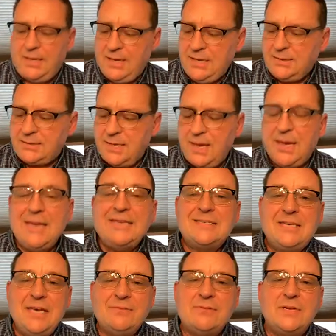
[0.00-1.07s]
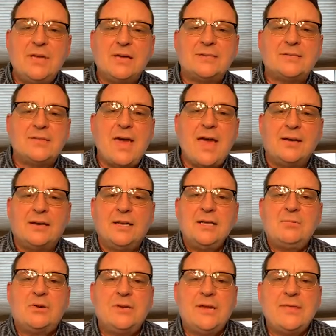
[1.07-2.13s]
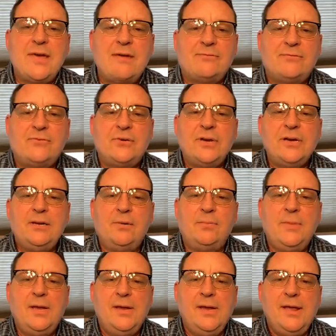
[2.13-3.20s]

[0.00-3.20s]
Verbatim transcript: He's, he's given us that liberty, that freedom,